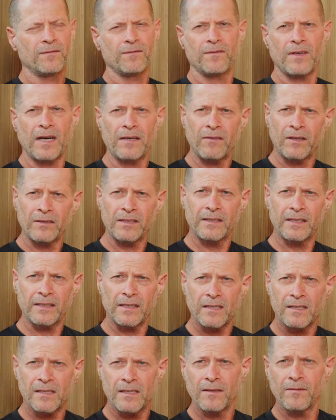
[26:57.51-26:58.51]
500? Can
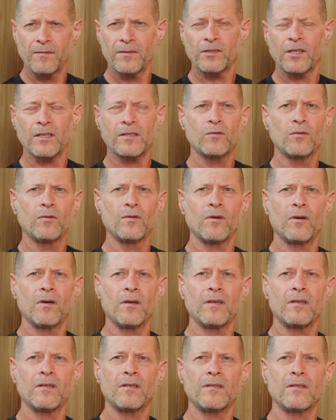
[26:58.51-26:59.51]
I see? Just well, actually,
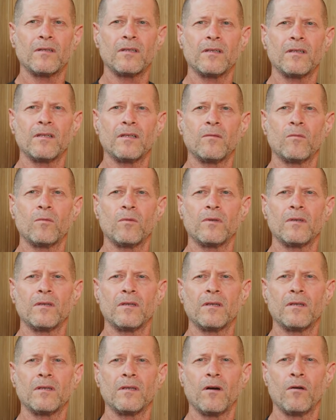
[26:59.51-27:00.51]
we, don't, we don't have
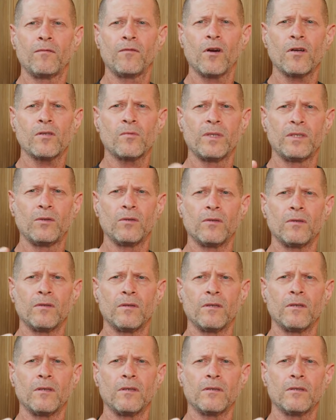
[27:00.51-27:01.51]
pilings uh, on this of one, which is a do. mistake.